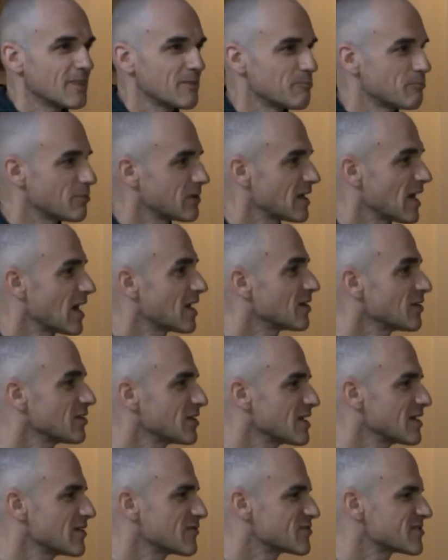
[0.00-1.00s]
banana
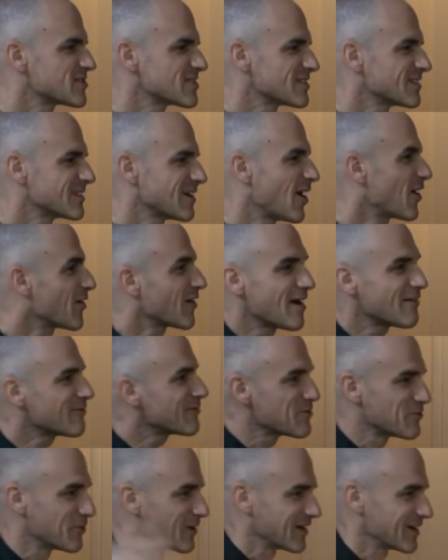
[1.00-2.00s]
leaves are
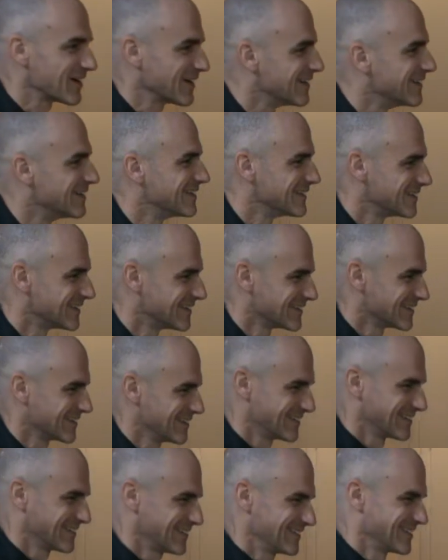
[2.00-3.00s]
everywhere.
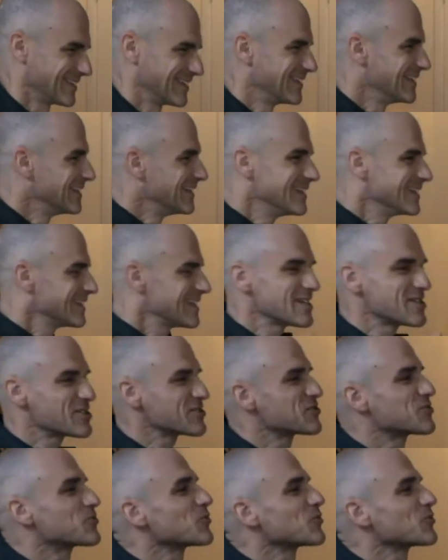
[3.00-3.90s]
They just